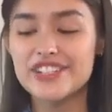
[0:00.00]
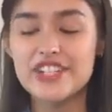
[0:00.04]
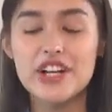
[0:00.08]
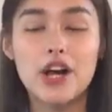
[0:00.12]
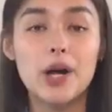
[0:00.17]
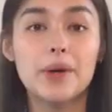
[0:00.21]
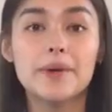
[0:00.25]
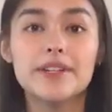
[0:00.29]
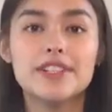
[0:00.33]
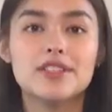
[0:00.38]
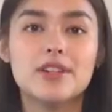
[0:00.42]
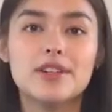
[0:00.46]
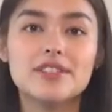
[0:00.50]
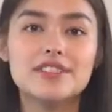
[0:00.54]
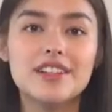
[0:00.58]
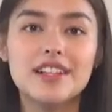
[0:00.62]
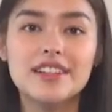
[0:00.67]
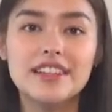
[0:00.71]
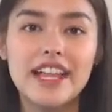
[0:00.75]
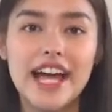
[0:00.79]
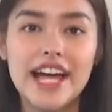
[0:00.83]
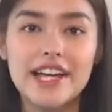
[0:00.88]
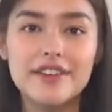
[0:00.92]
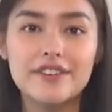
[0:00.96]
She always goes
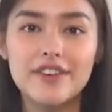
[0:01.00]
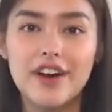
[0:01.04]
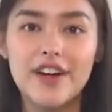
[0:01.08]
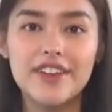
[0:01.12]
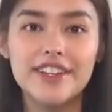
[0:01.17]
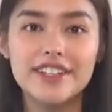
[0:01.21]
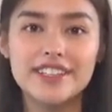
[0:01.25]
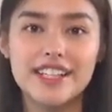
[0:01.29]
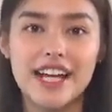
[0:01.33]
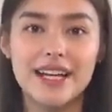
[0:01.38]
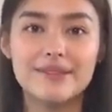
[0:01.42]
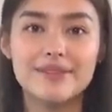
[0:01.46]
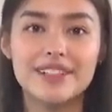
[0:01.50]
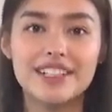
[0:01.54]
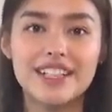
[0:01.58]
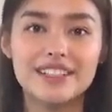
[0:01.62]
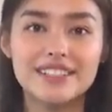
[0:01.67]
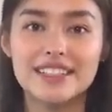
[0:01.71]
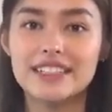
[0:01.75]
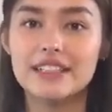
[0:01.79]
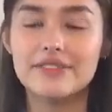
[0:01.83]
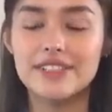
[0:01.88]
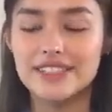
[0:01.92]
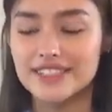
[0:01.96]
on live all the time and
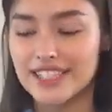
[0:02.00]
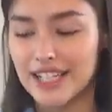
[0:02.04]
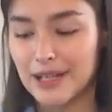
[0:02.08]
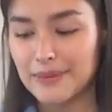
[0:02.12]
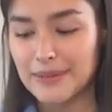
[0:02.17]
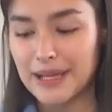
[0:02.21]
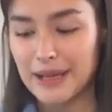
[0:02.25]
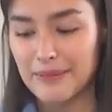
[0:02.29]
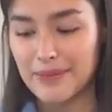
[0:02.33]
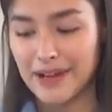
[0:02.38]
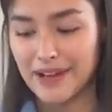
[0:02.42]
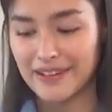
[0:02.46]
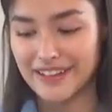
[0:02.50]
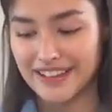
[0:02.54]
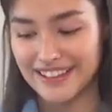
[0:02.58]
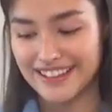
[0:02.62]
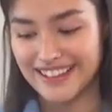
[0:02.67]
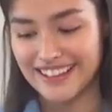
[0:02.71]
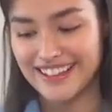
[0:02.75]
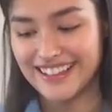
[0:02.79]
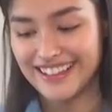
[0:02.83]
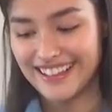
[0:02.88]
doesn't even tell me about it.